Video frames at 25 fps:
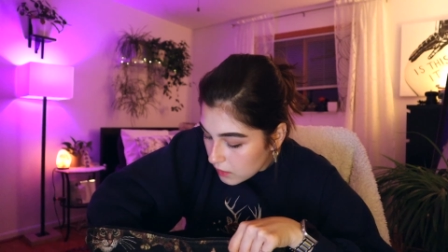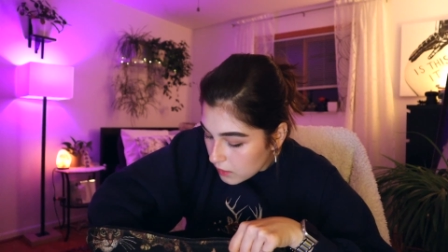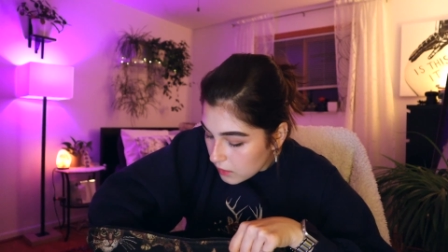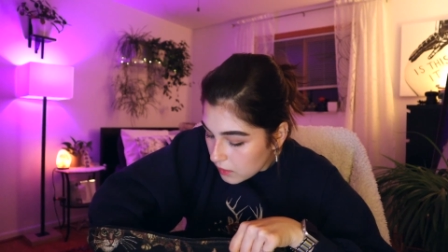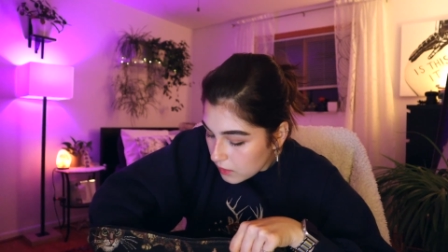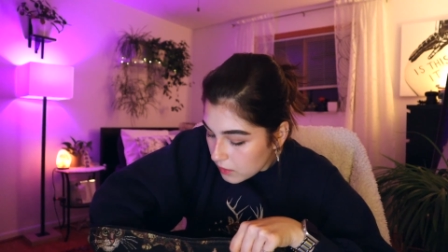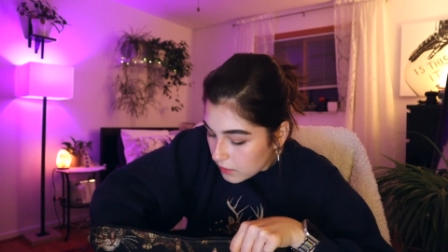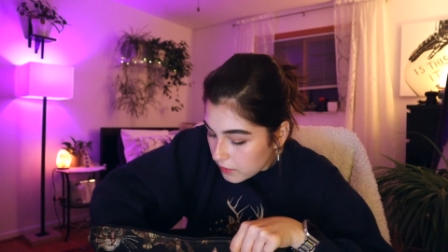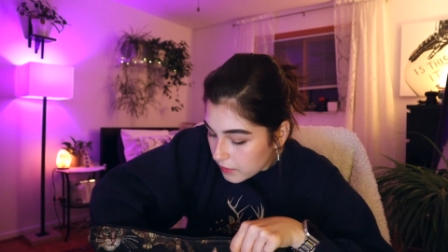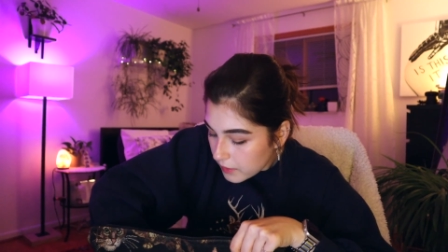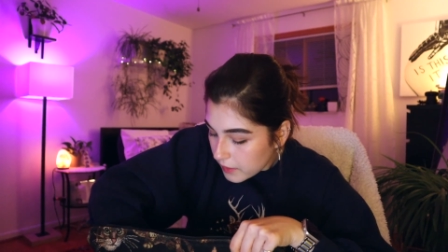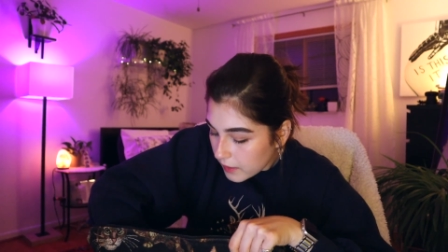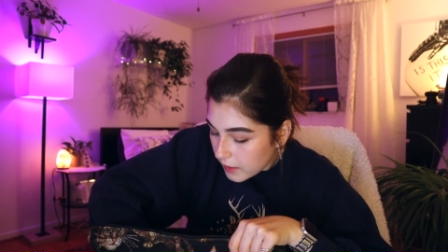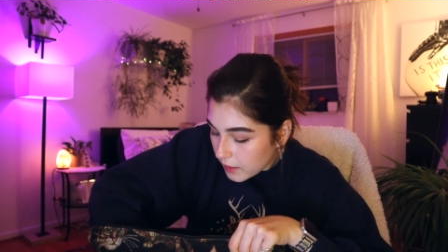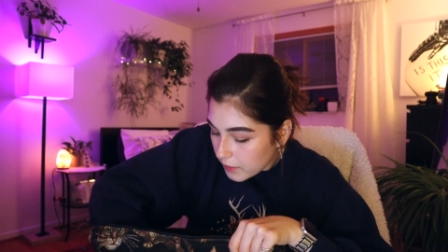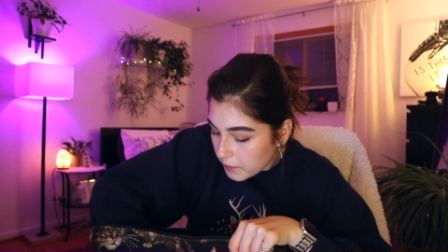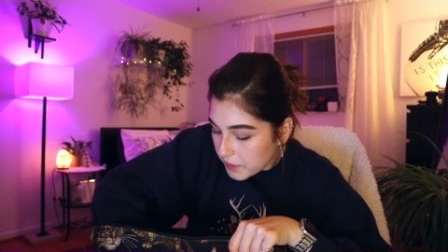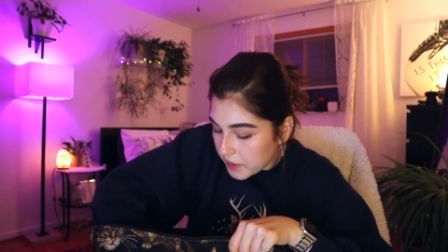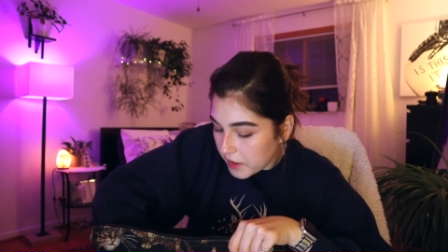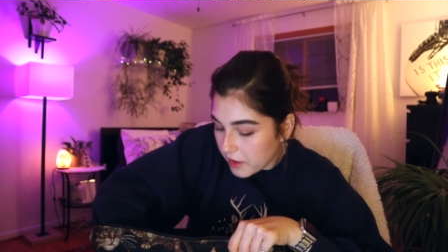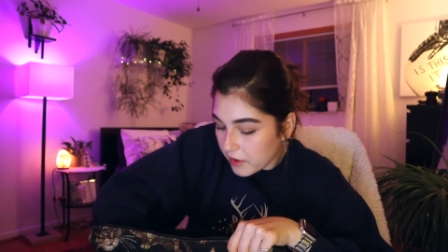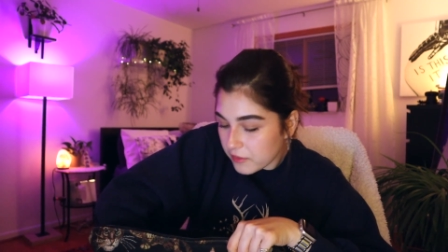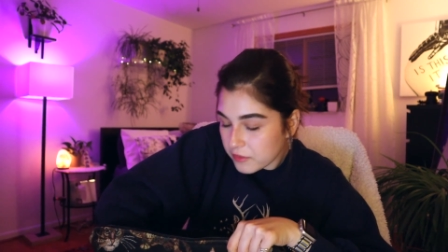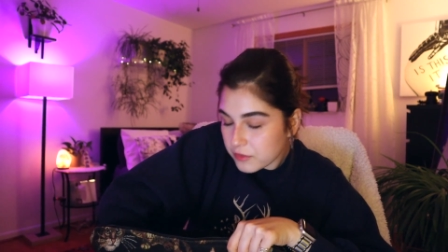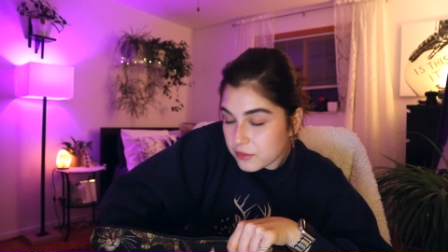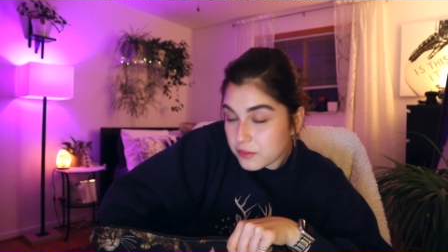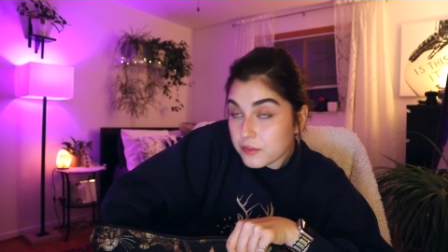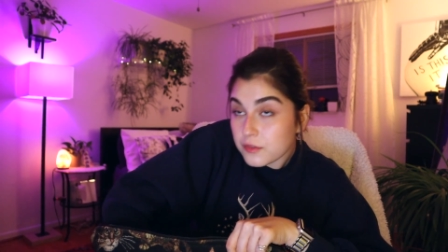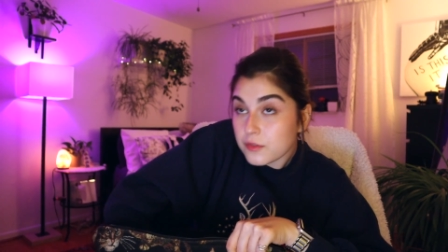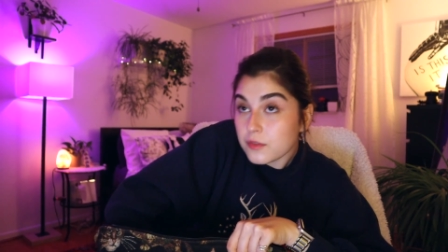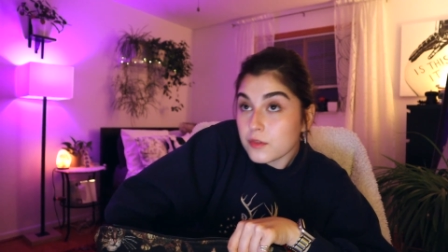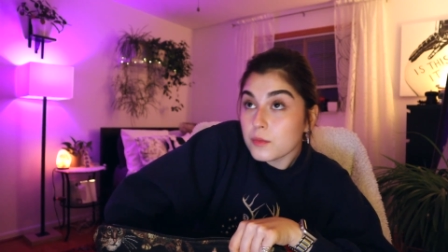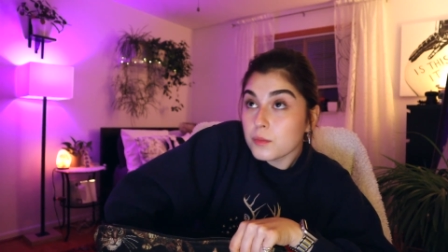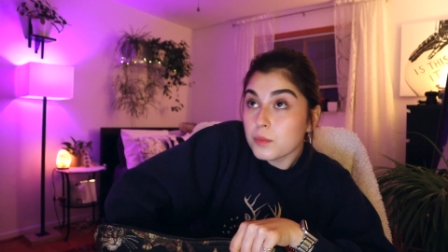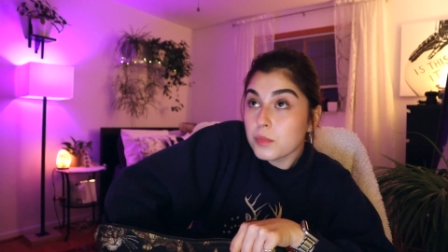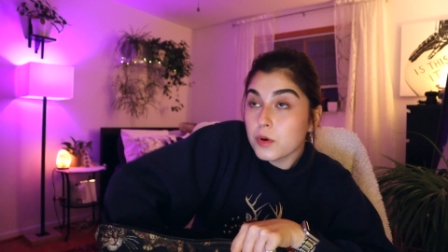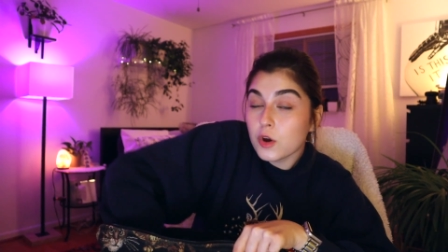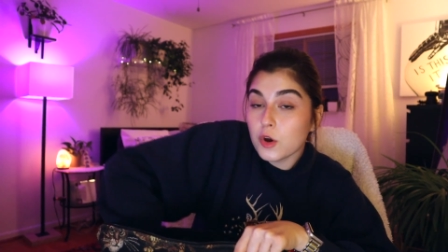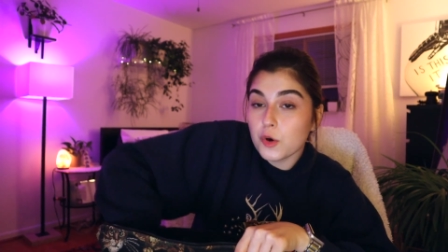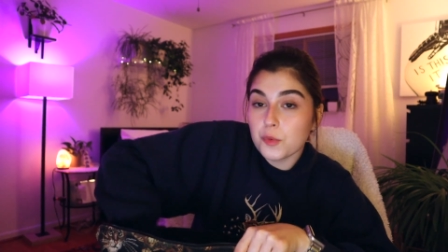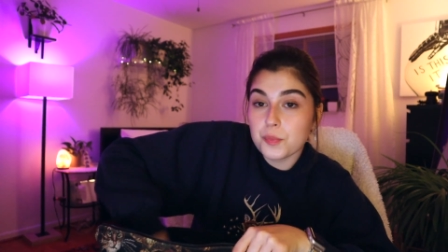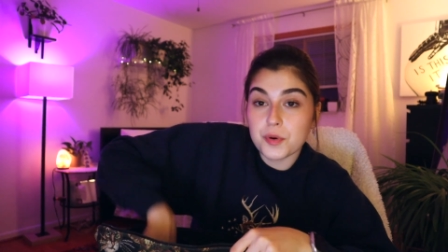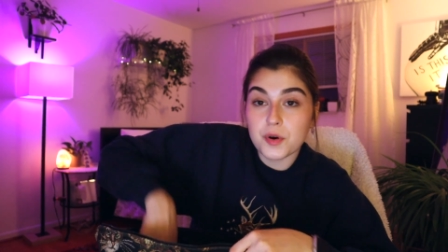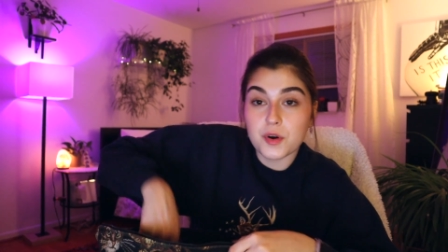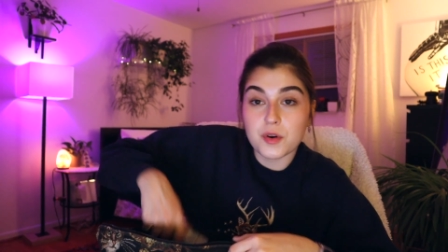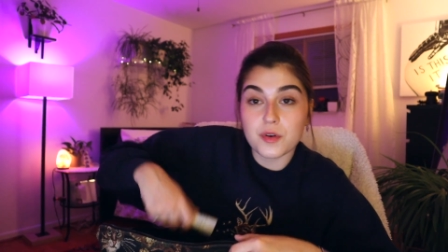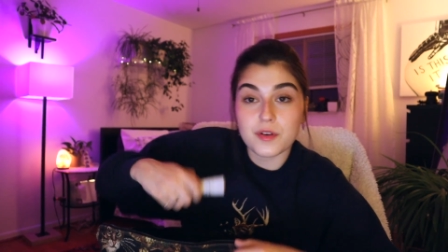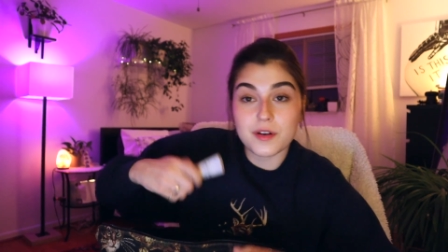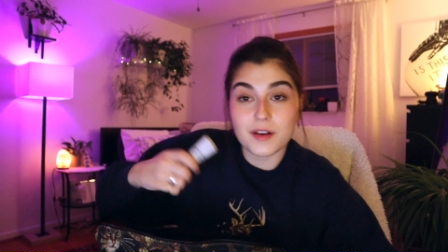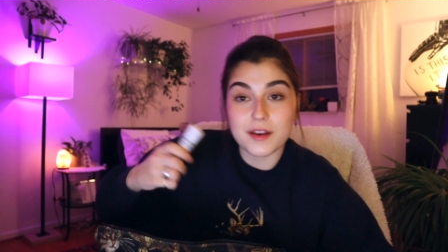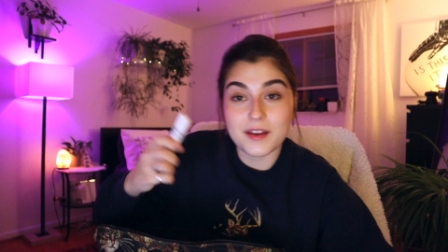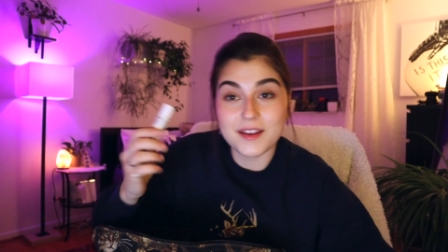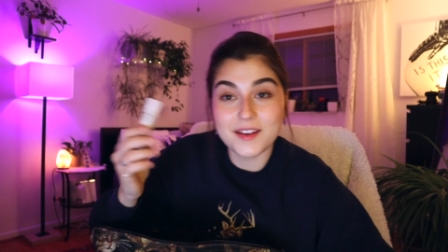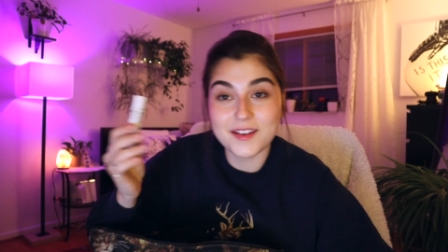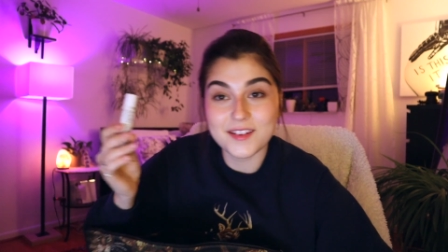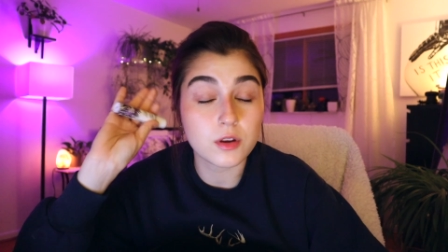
Okay, we have Poo-Pourri.